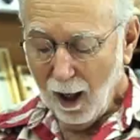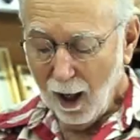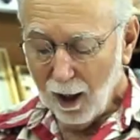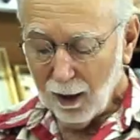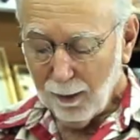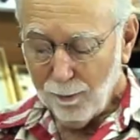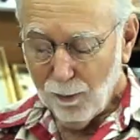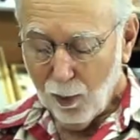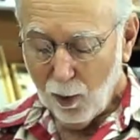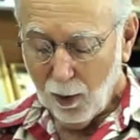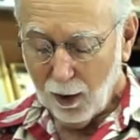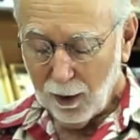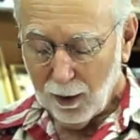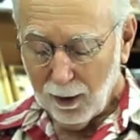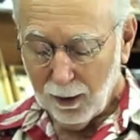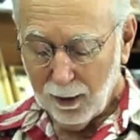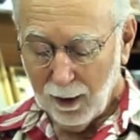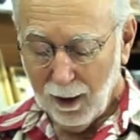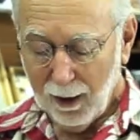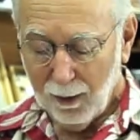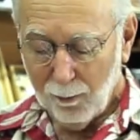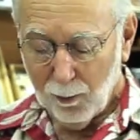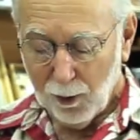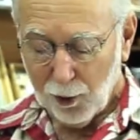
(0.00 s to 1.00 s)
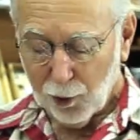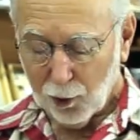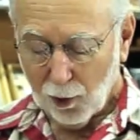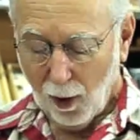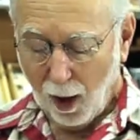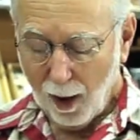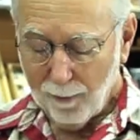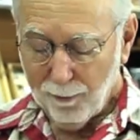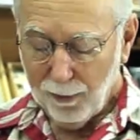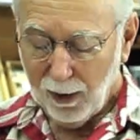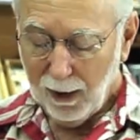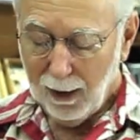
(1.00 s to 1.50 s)
all-important thing with
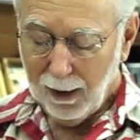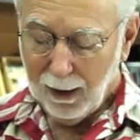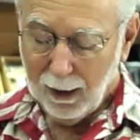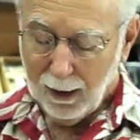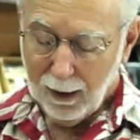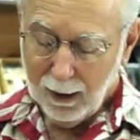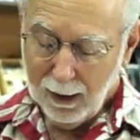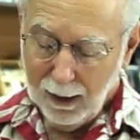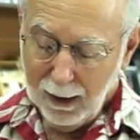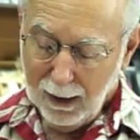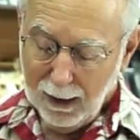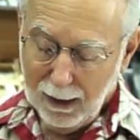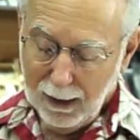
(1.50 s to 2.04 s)
sharpening